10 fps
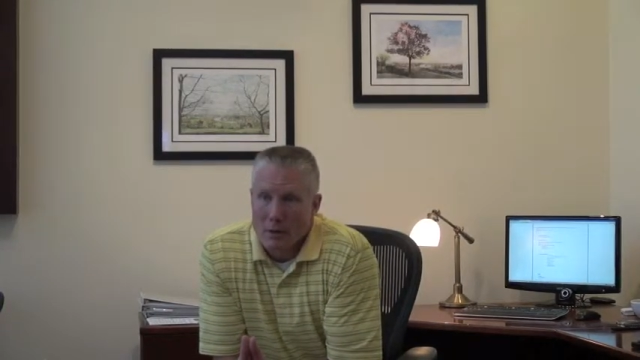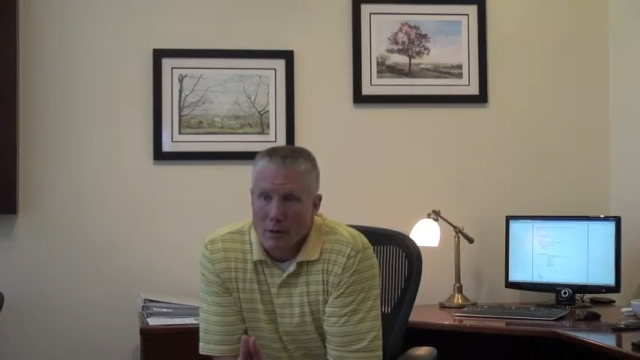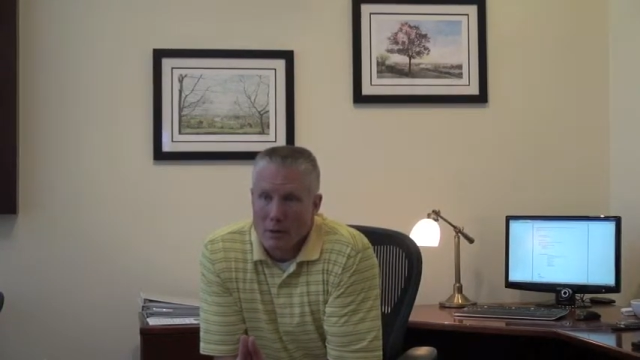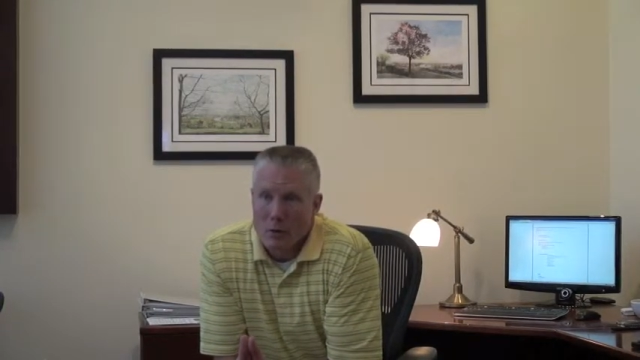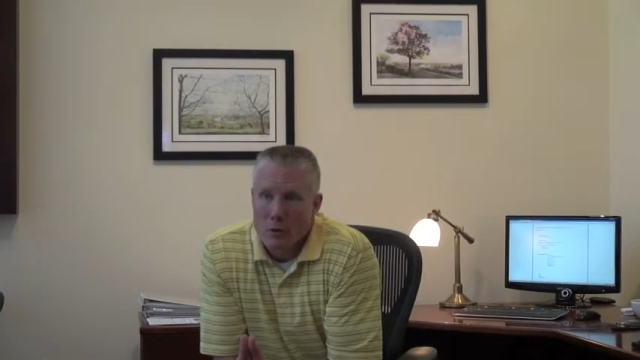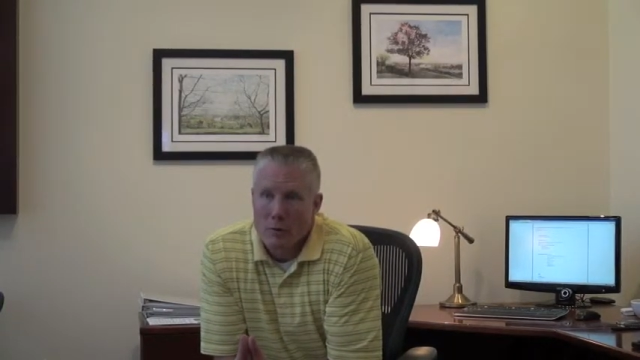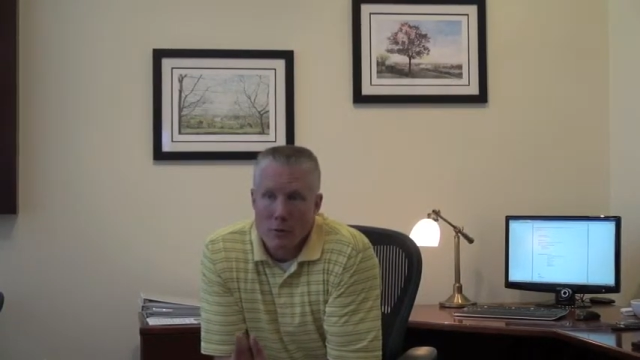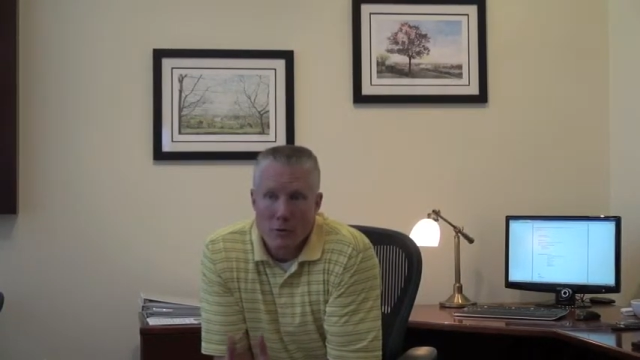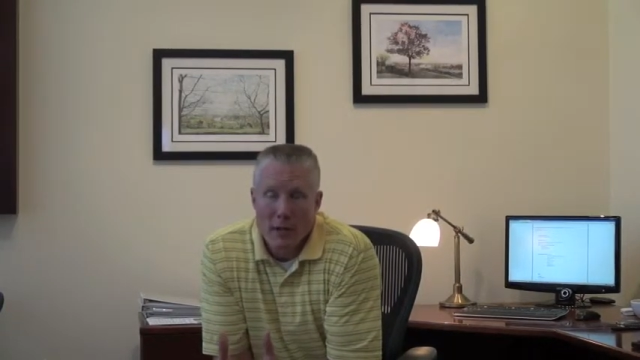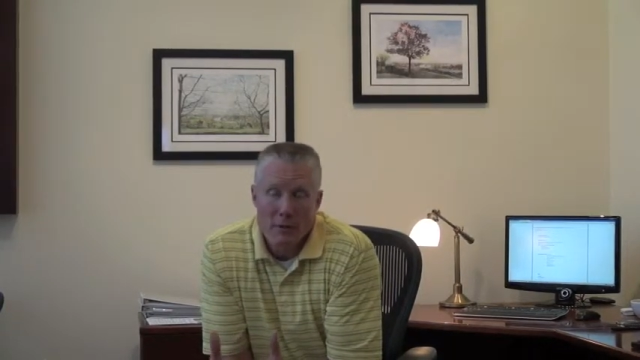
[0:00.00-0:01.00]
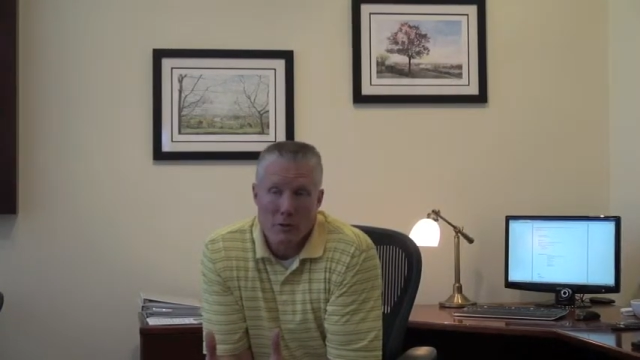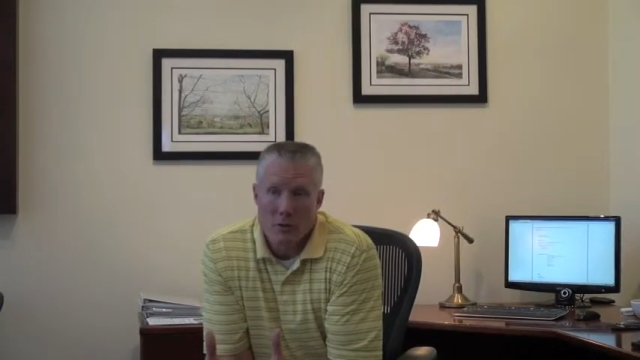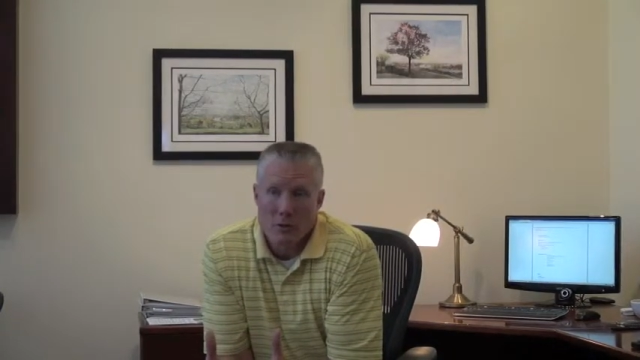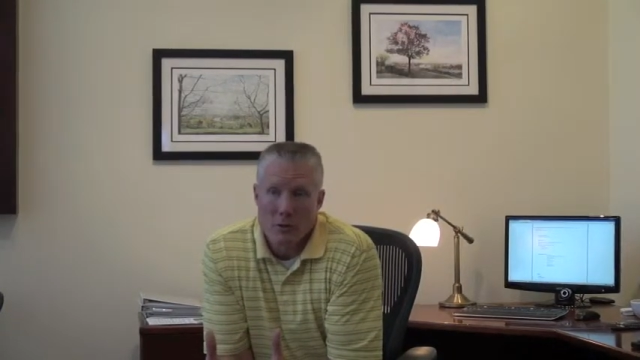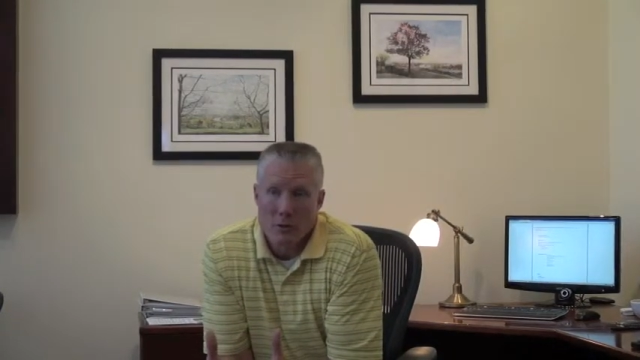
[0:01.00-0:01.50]
And the university
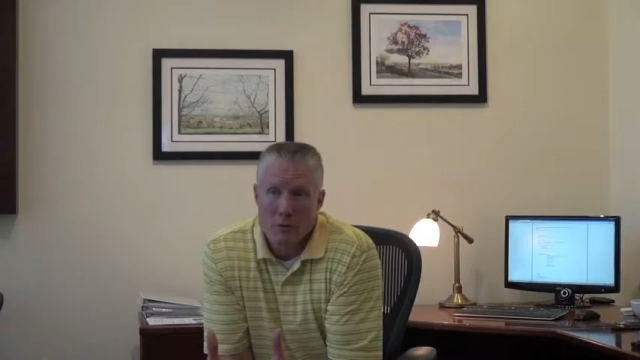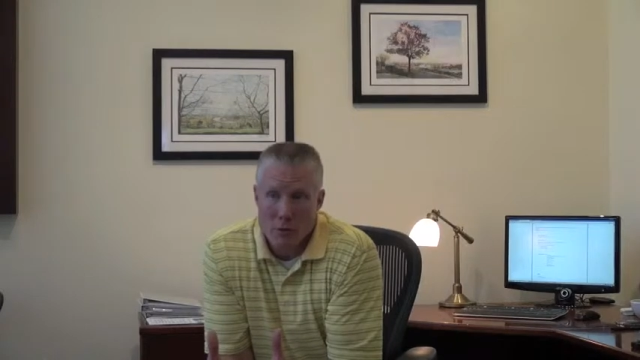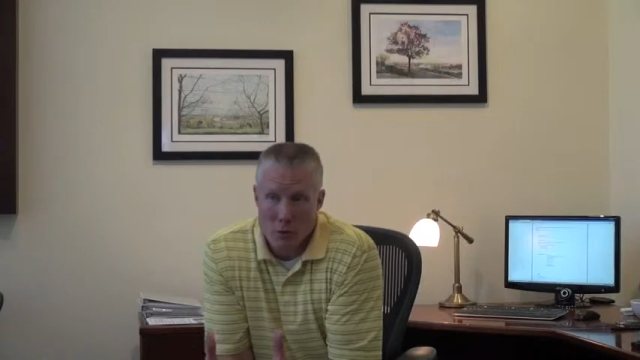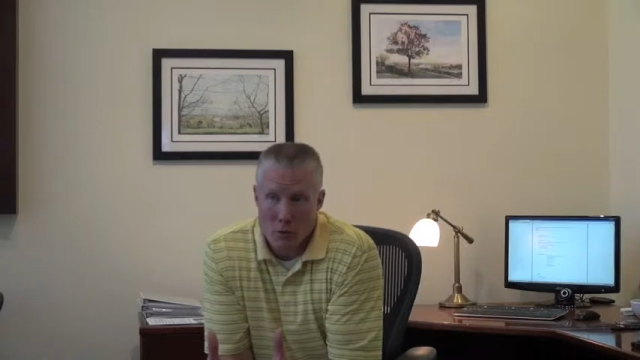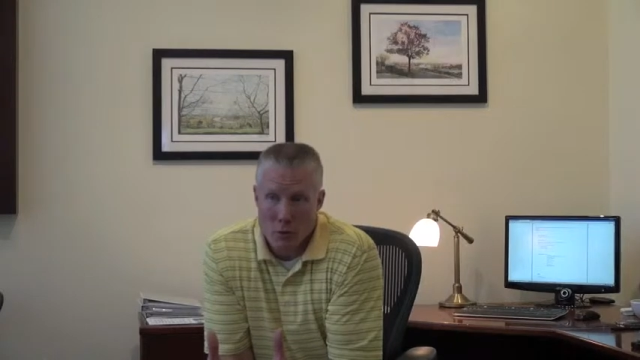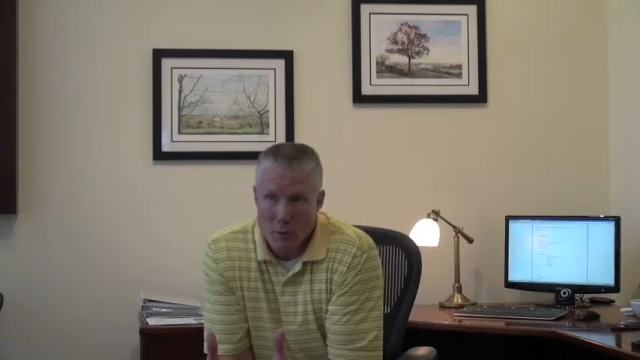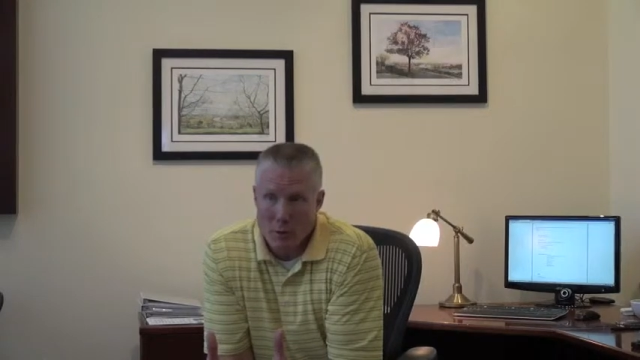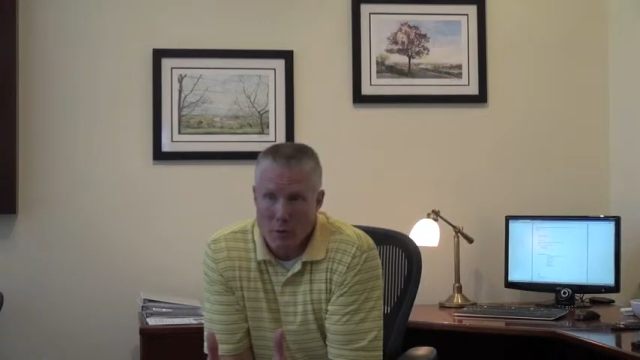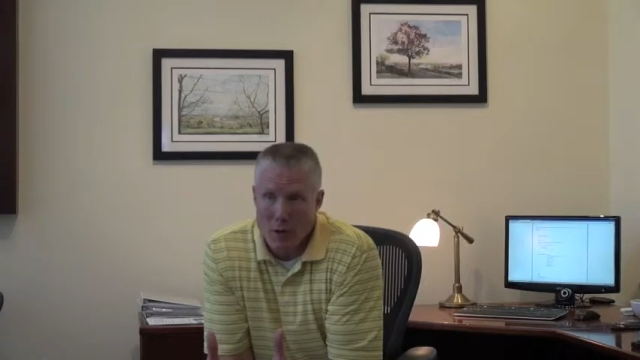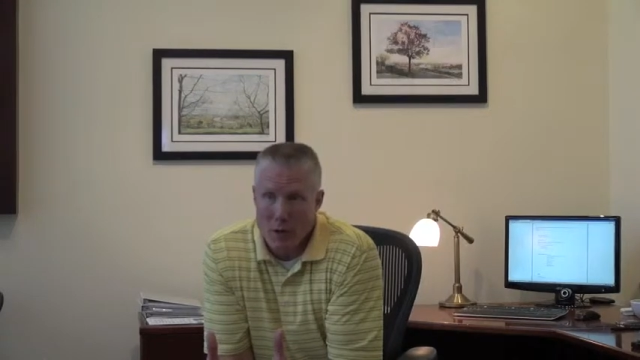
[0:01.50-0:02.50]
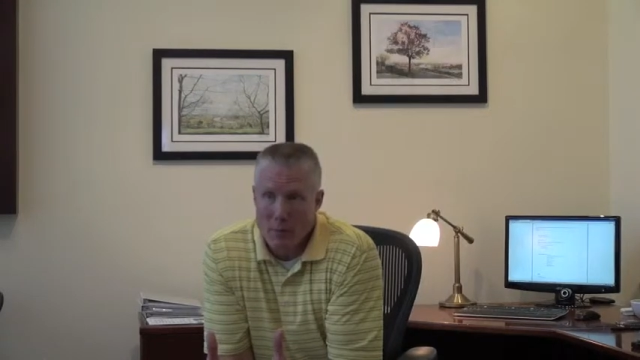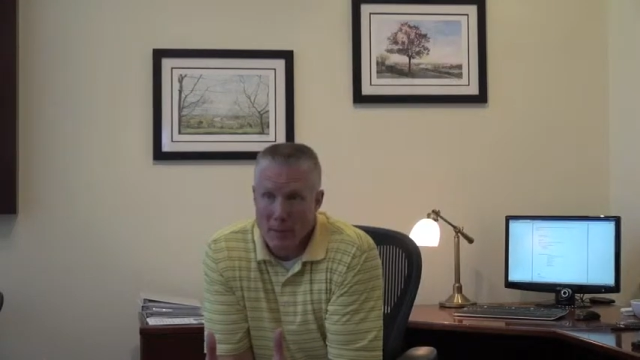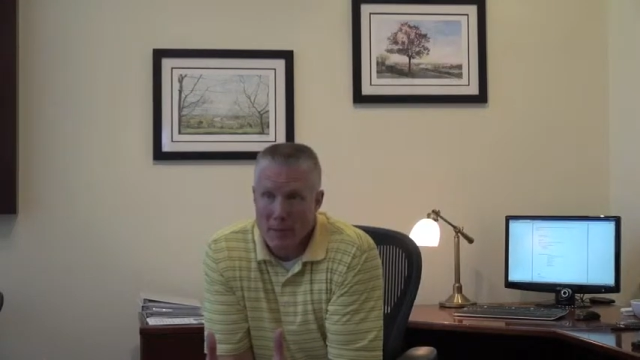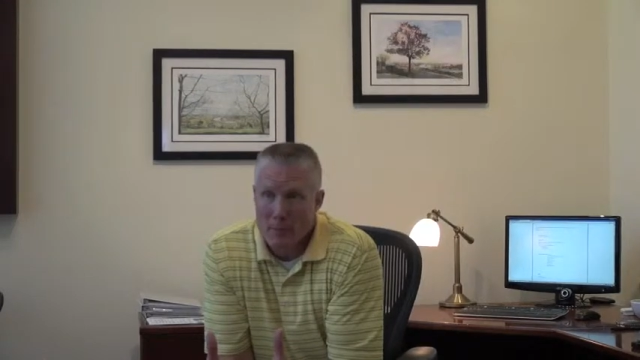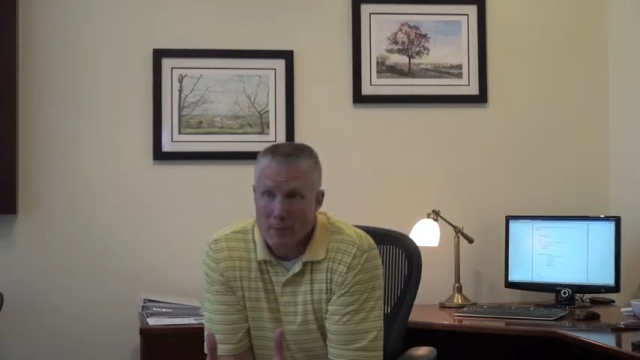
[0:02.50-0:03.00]
has such a shortage on
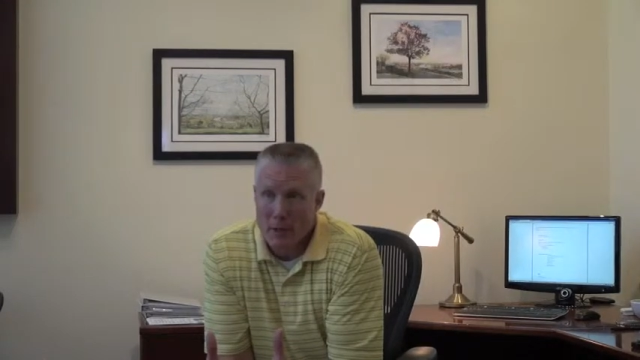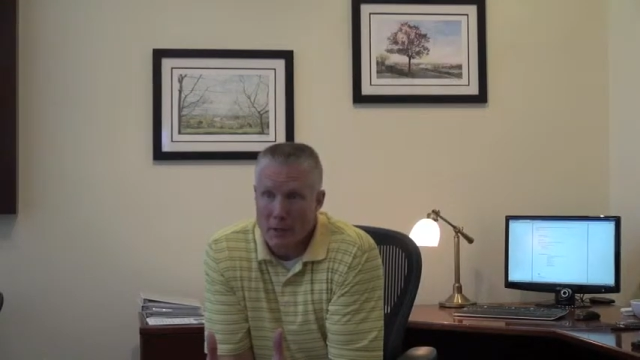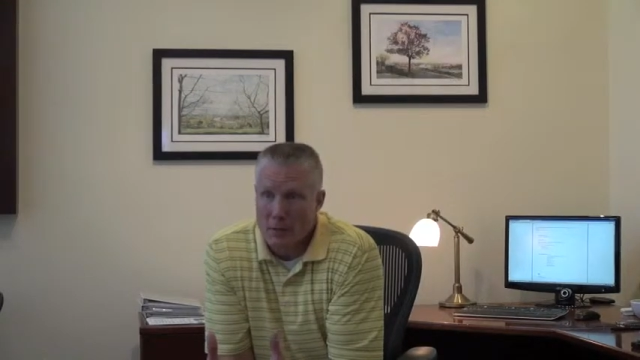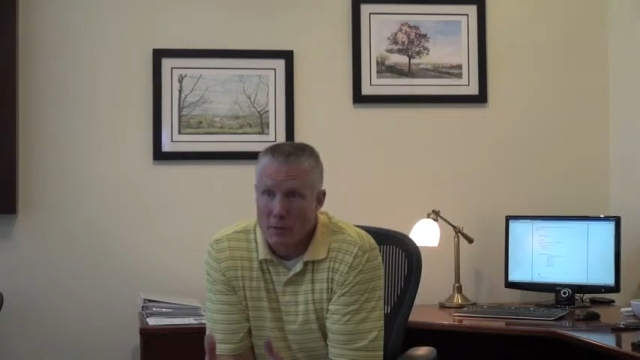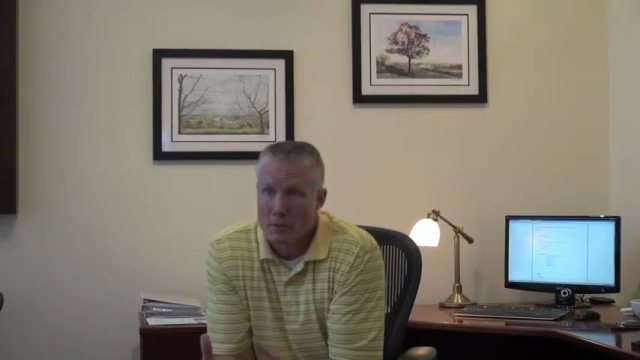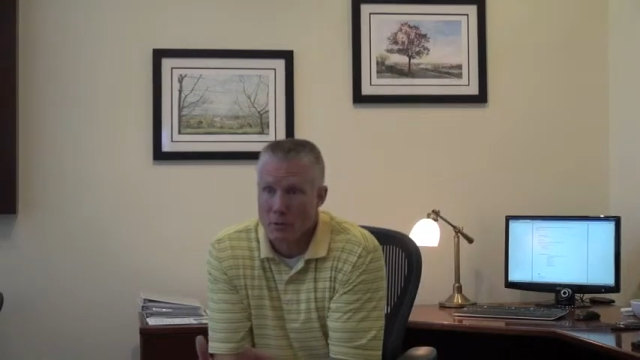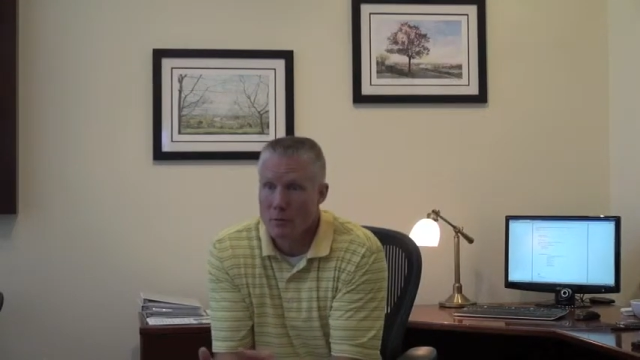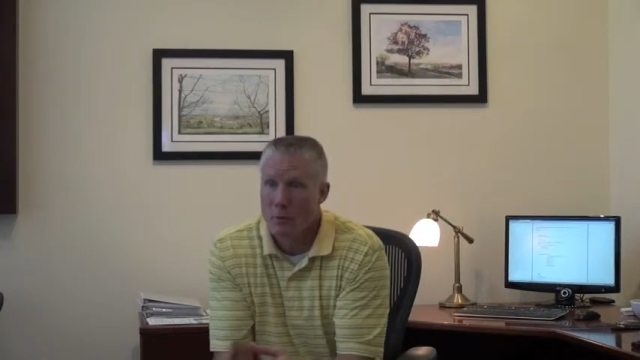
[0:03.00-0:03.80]
meeting spaces,